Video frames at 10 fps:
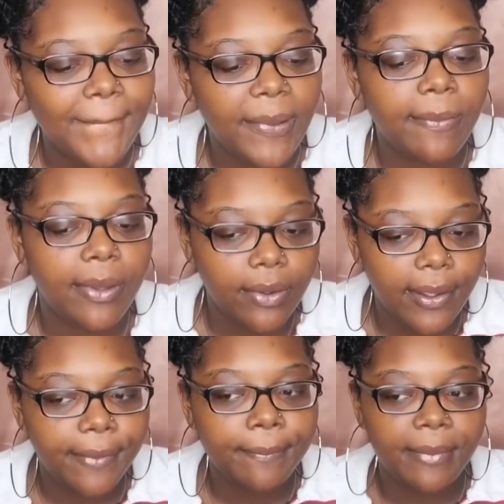I'm like,
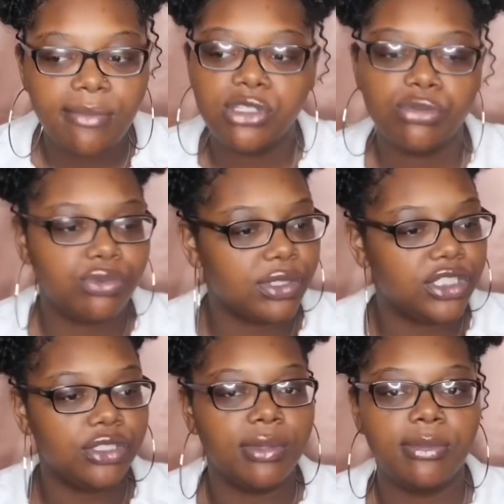okay, maybe she was
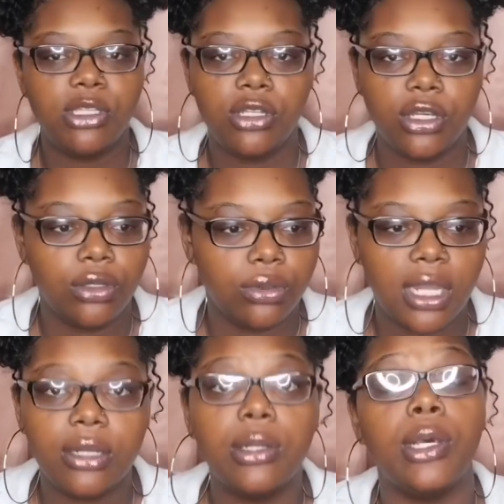rushing, maybe, you know,
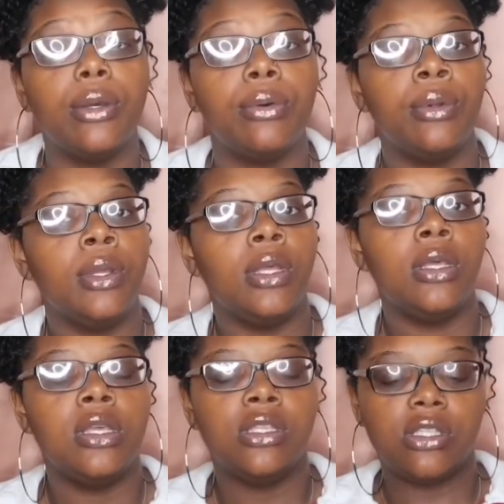I don't know.
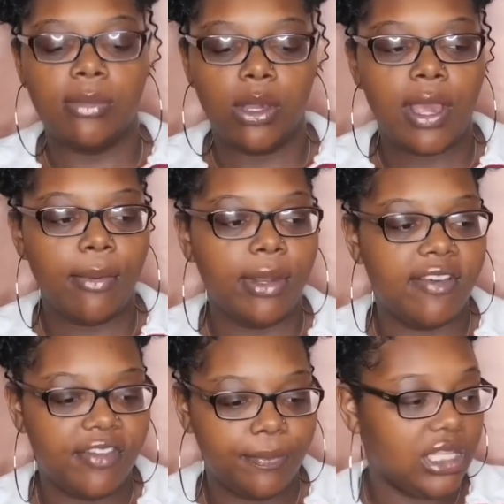So I'm like, okay,
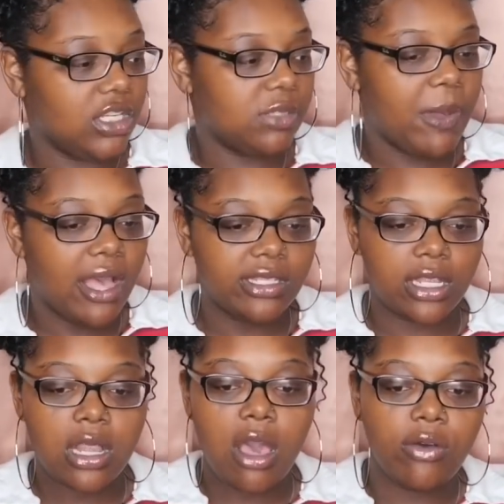whatever. Then there's piles
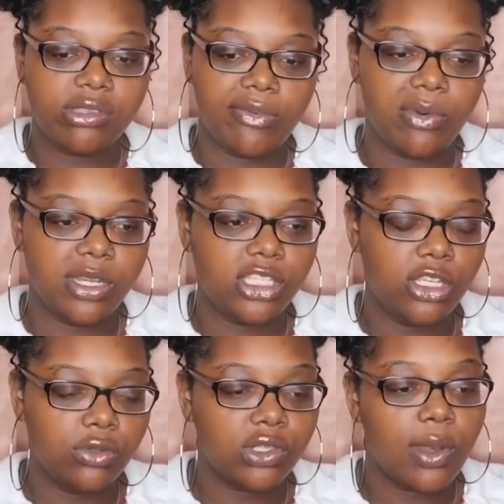of clothes everywhere
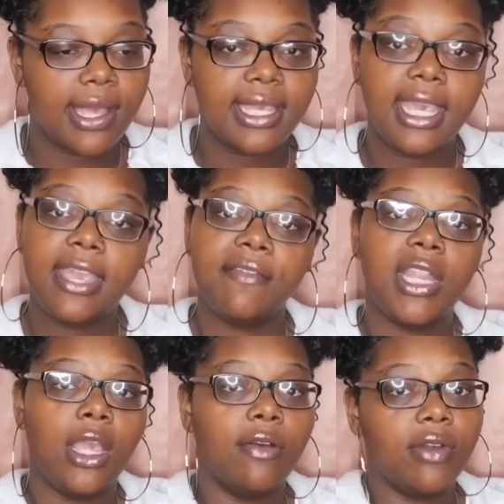too, so I kick
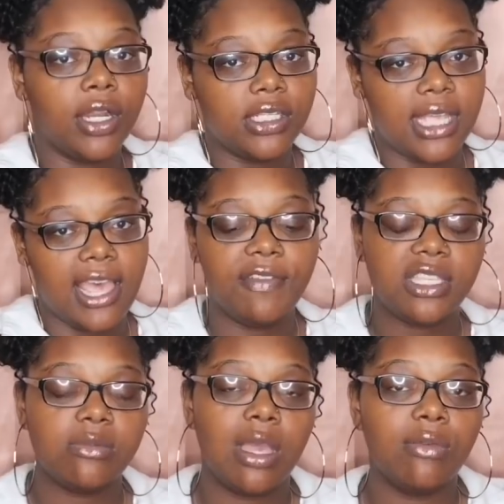everything over her side,
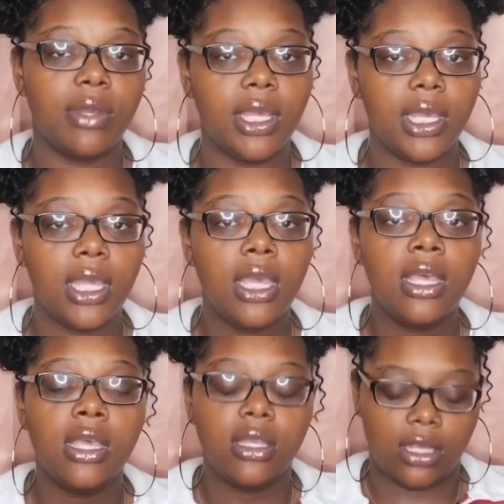fix my rug,
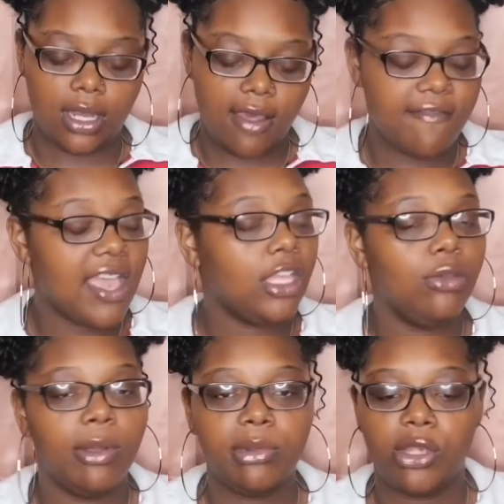and I
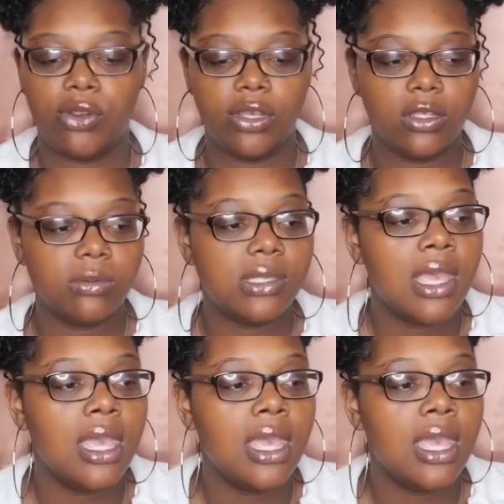vacuum up the crumbs.